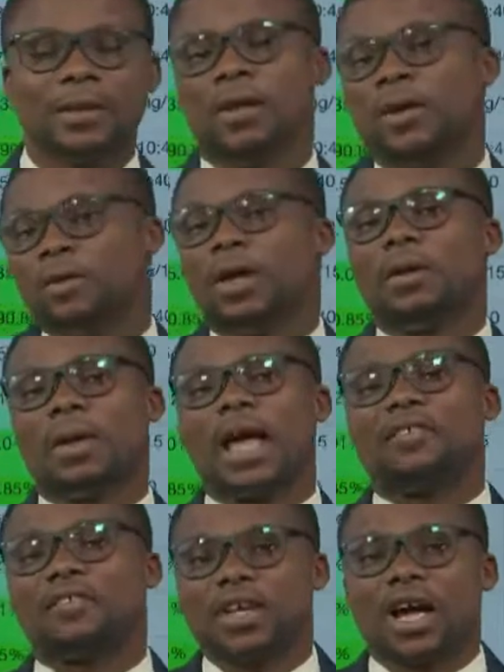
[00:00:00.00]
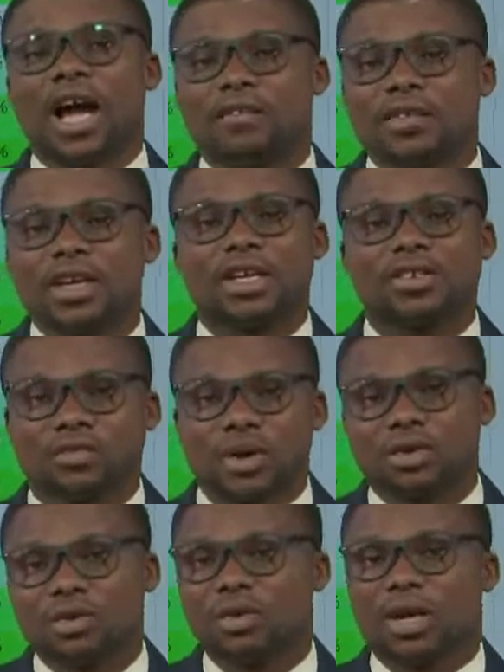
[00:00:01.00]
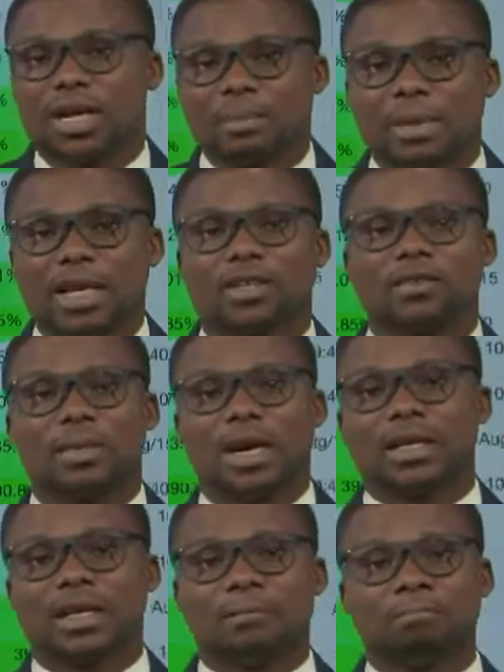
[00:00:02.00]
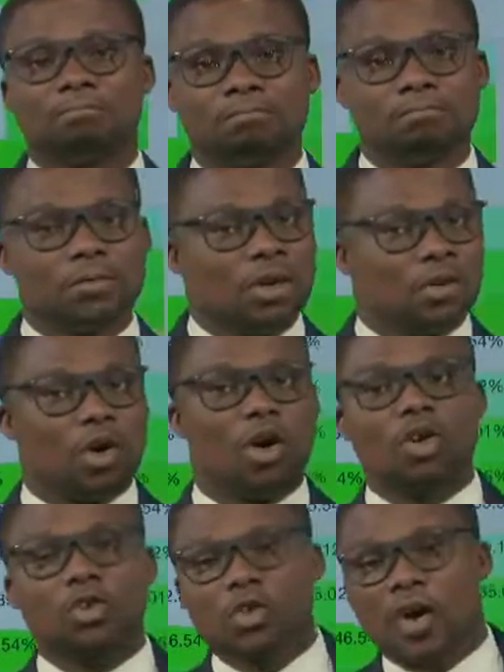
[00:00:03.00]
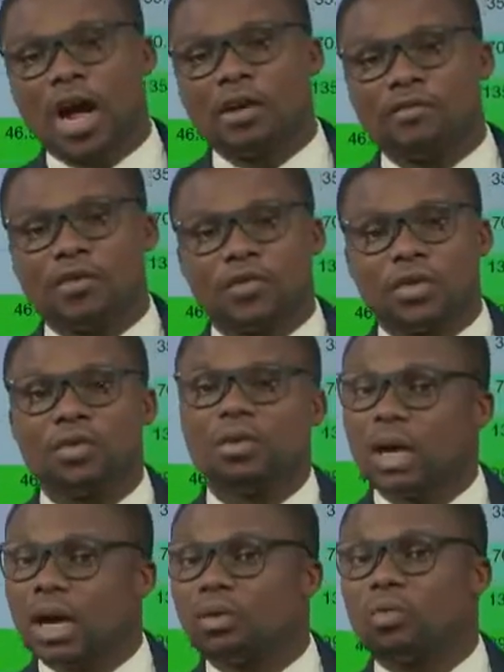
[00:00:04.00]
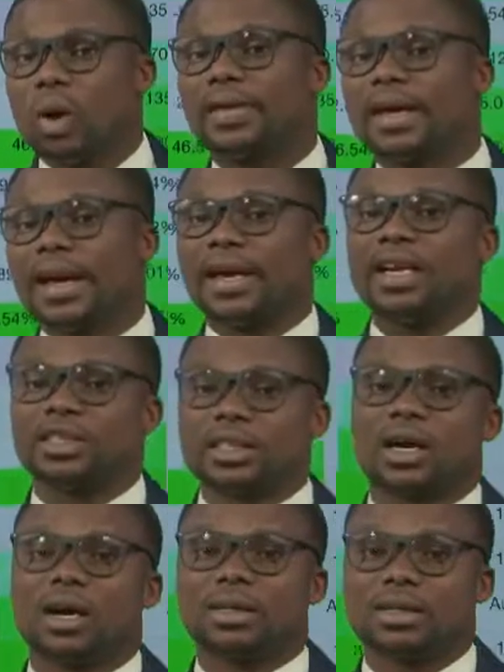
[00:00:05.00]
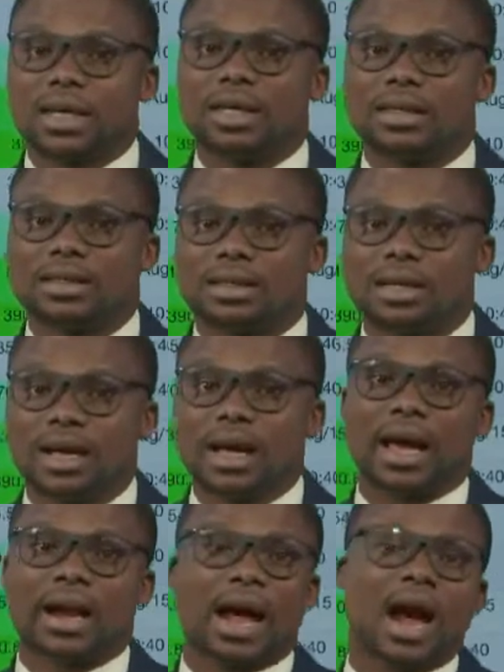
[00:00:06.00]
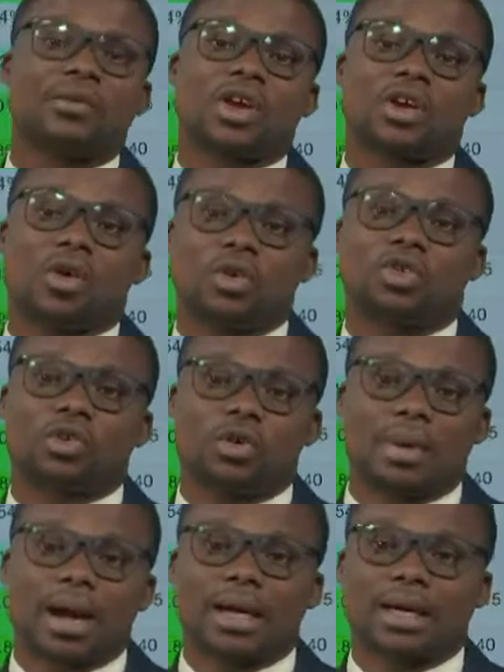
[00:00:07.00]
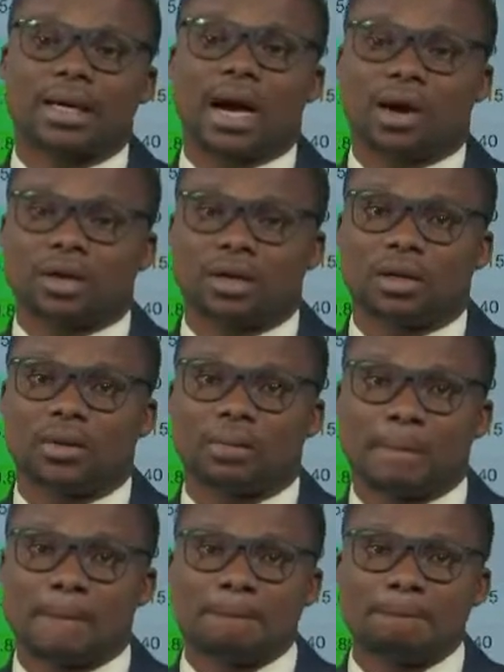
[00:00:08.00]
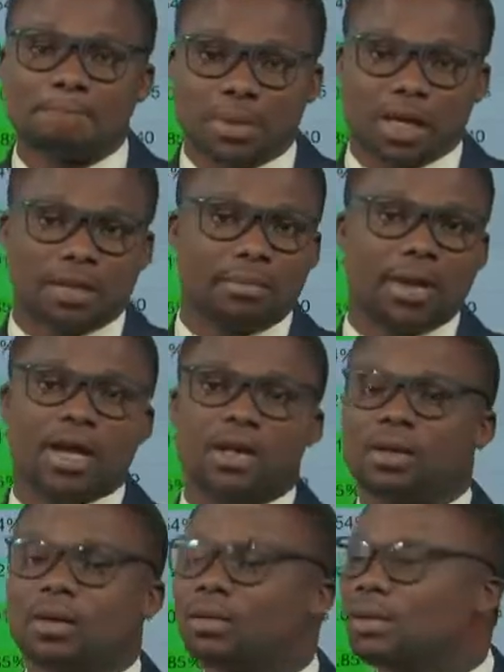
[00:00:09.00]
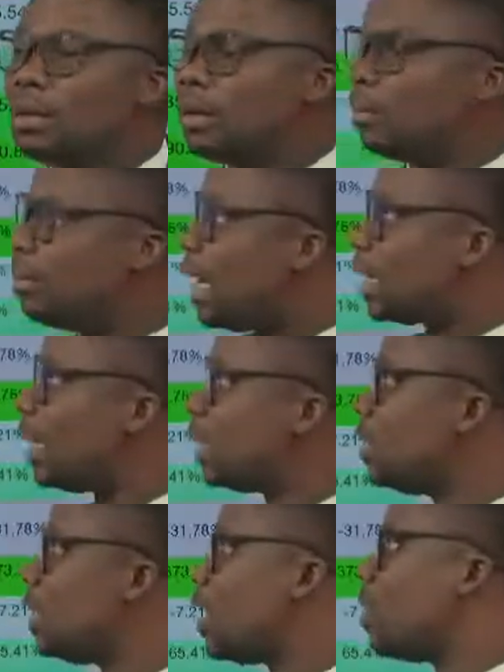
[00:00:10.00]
Well, after having this great look at the metal market, we'll also have a view at what the energy cost is and agricultural market outlook. But the metal market, here